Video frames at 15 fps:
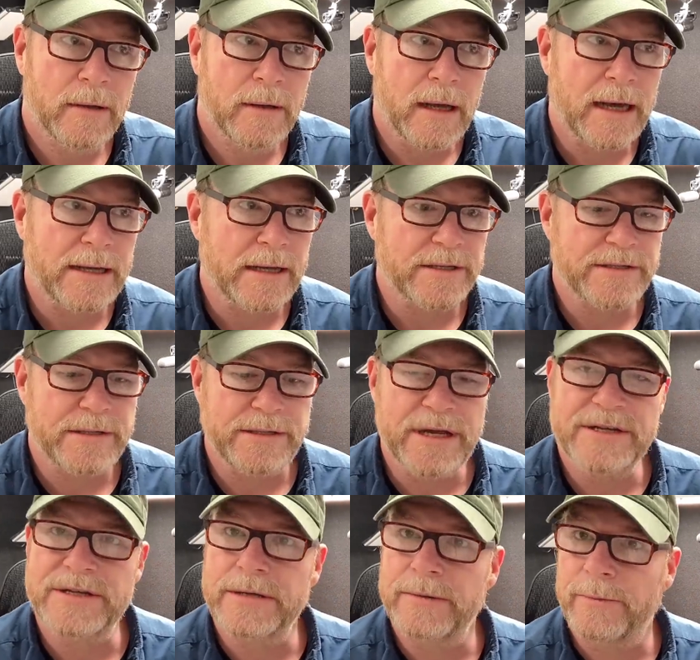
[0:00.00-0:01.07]
I guess it
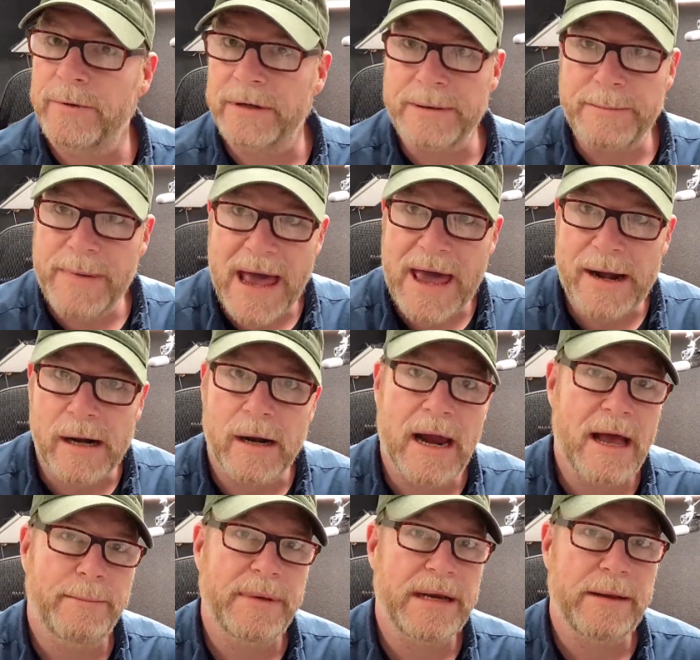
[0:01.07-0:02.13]
doesn't really matter
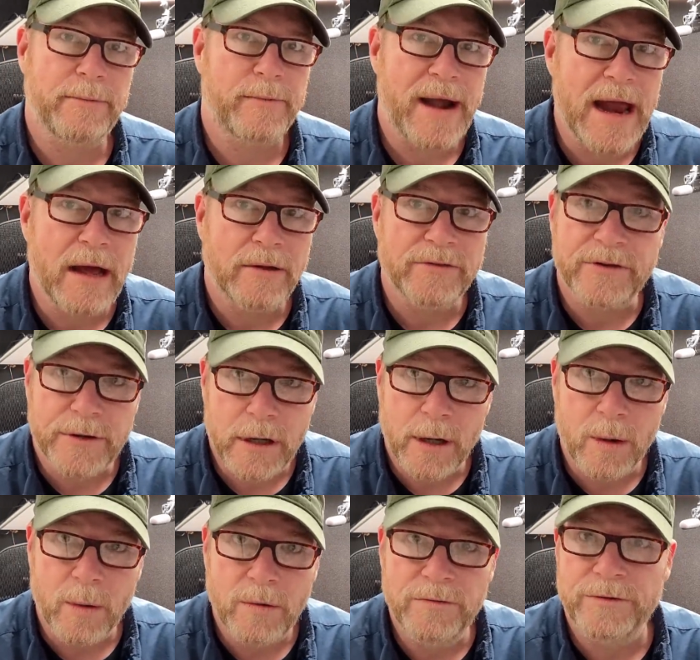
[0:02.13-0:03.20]
how many rounds it
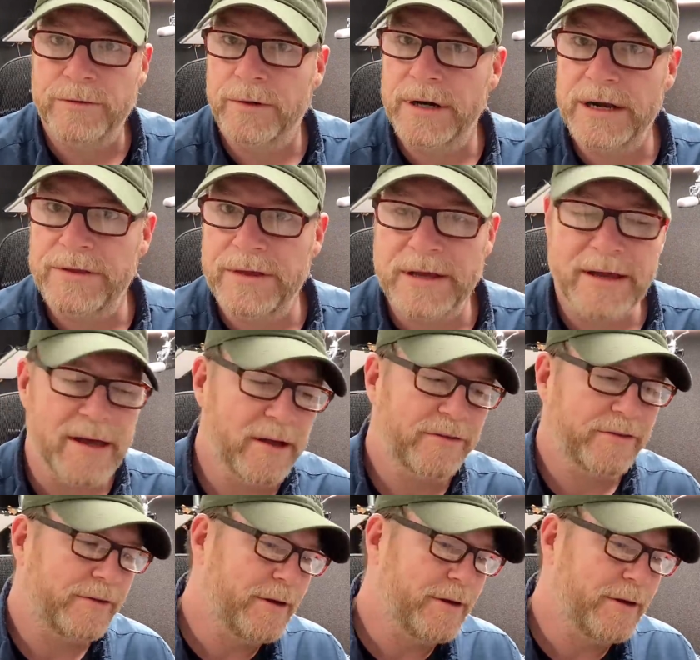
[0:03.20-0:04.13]
holds or anything else,